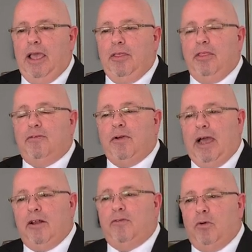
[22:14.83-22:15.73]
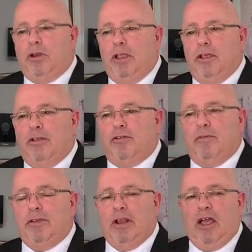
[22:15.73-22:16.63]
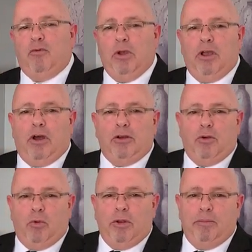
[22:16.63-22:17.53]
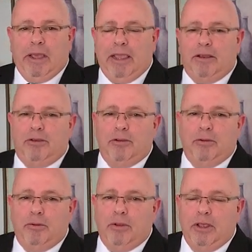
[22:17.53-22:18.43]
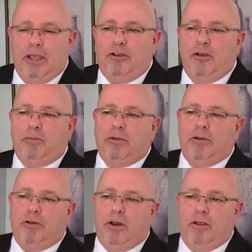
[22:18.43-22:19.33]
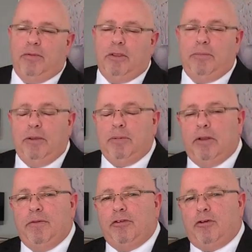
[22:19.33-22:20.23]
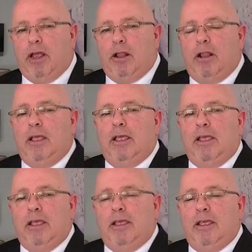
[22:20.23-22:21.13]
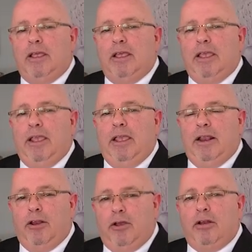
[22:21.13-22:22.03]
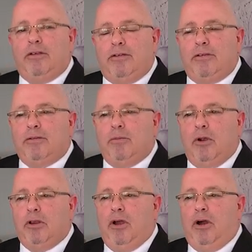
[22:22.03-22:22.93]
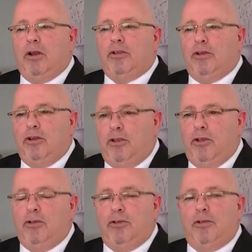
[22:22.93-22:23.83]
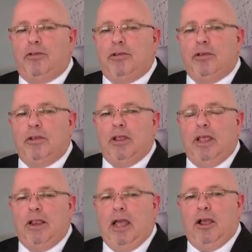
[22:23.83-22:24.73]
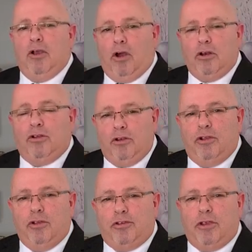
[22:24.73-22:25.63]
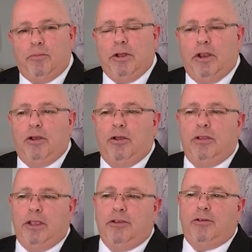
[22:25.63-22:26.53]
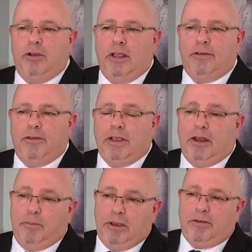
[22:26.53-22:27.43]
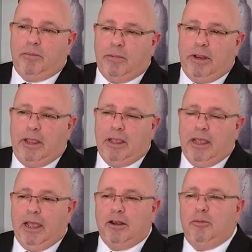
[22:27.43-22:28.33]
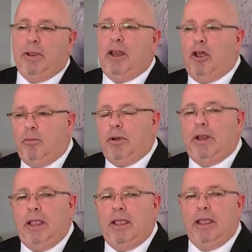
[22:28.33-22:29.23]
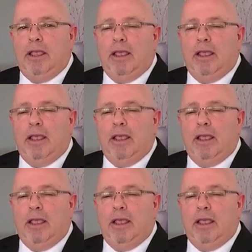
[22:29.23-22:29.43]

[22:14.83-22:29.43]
And then the final 40 years of his life, where God called him back to Egypt to deliver the people of Israel, he learned what God could use and how God could use somebody. Learned these two lessons: how to be somebody, how to be nobody,